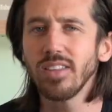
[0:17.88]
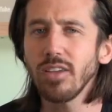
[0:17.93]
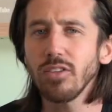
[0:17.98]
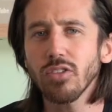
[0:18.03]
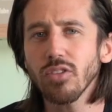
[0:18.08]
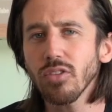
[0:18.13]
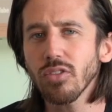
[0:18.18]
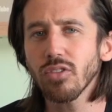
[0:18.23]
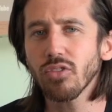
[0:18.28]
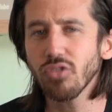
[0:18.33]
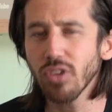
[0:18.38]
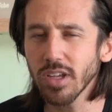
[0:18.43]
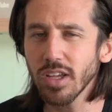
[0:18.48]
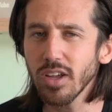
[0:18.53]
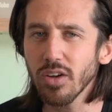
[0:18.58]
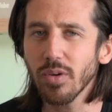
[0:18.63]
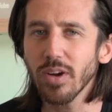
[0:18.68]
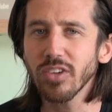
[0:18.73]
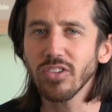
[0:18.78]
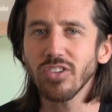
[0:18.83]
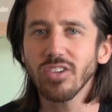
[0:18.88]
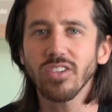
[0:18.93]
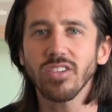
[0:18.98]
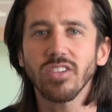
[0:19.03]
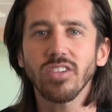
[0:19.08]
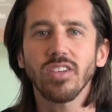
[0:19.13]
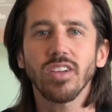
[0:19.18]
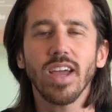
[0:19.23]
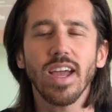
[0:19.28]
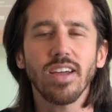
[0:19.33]
these are tricky
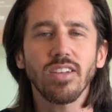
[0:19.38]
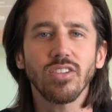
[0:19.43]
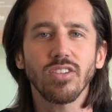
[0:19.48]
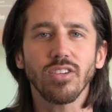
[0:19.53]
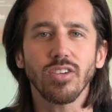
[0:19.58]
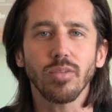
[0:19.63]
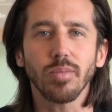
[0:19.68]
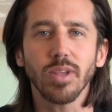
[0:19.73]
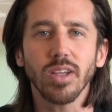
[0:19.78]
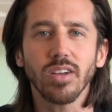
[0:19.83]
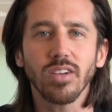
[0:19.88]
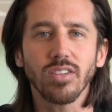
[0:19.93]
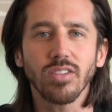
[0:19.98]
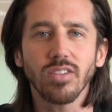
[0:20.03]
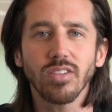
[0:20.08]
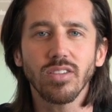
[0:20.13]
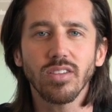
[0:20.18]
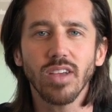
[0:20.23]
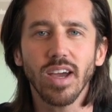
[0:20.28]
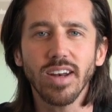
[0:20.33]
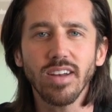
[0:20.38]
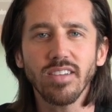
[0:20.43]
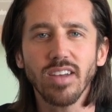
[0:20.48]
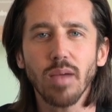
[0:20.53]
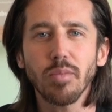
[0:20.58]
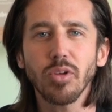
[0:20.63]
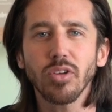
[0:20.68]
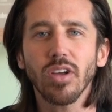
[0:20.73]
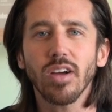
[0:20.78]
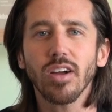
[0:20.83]
questions to answer because
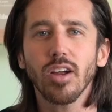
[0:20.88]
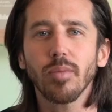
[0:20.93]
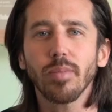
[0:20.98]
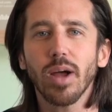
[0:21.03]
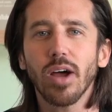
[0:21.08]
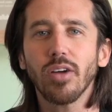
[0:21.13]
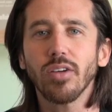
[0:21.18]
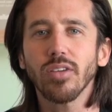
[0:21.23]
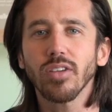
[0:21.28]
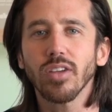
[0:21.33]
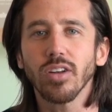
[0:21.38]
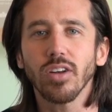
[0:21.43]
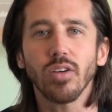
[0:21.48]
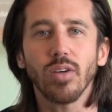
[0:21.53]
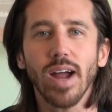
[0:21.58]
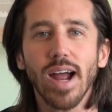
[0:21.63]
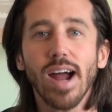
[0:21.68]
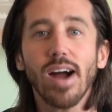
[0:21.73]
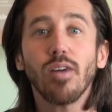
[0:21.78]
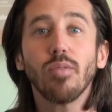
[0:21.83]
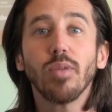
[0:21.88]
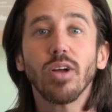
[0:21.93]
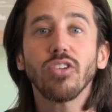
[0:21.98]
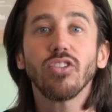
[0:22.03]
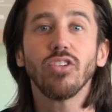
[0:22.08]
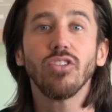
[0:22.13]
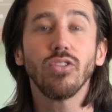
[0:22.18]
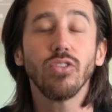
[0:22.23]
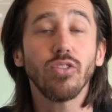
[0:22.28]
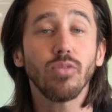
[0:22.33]
anytime you talk about, you know, how much
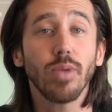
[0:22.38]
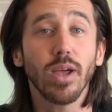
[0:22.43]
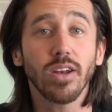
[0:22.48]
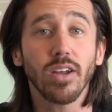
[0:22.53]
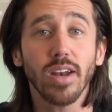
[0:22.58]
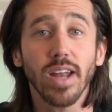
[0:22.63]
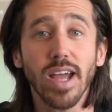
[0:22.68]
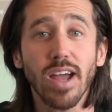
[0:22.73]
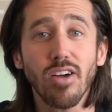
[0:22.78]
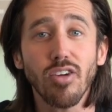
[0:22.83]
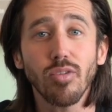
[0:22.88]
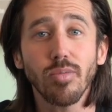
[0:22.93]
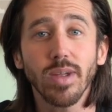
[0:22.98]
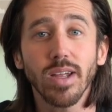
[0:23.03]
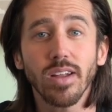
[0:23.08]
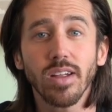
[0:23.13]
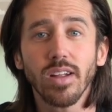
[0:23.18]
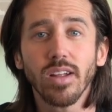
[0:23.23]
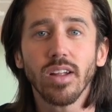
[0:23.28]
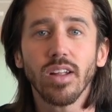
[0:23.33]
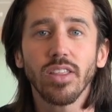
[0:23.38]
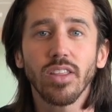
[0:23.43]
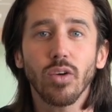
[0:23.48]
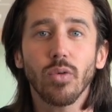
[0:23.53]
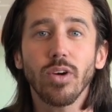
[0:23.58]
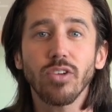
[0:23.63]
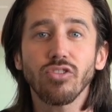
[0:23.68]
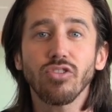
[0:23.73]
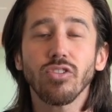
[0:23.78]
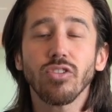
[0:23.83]
should you spend on a helmet, the
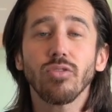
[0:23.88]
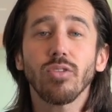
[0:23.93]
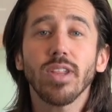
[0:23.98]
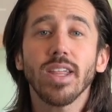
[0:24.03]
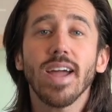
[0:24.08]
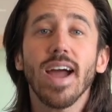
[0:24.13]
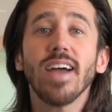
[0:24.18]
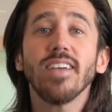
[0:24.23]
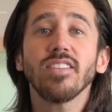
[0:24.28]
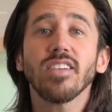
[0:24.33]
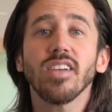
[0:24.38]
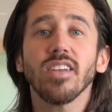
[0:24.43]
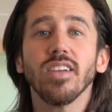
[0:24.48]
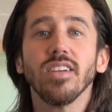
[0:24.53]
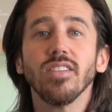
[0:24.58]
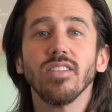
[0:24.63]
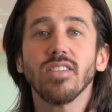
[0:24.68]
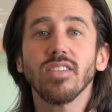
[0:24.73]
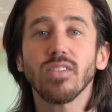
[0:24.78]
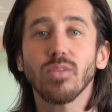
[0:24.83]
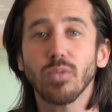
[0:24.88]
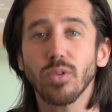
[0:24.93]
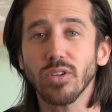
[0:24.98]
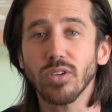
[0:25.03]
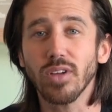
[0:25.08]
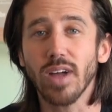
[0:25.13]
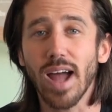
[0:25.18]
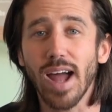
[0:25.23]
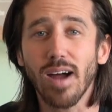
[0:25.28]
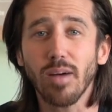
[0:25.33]
question you're really asking is,
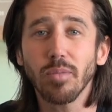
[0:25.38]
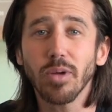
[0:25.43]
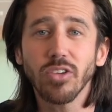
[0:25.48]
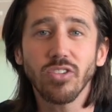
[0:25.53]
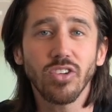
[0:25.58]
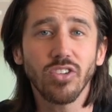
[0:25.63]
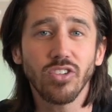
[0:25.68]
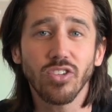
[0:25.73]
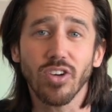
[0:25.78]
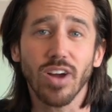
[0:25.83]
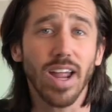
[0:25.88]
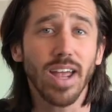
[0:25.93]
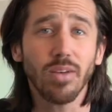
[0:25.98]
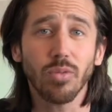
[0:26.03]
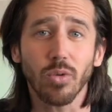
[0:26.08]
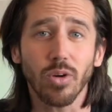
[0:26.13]
well, how much is your head